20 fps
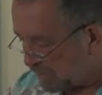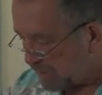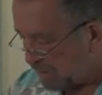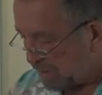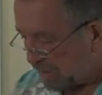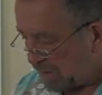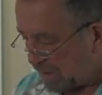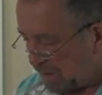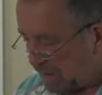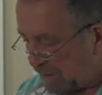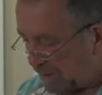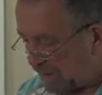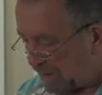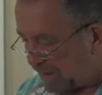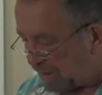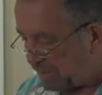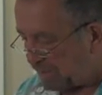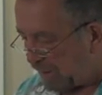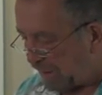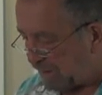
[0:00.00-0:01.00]

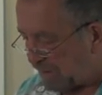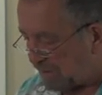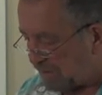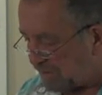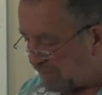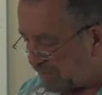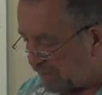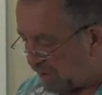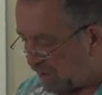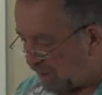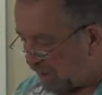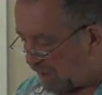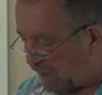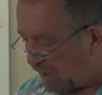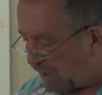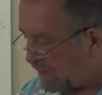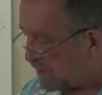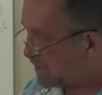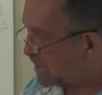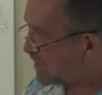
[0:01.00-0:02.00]
Was. One
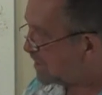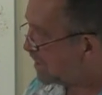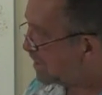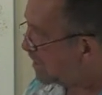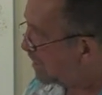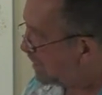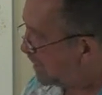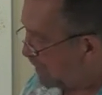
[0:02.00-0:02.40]
afternoon,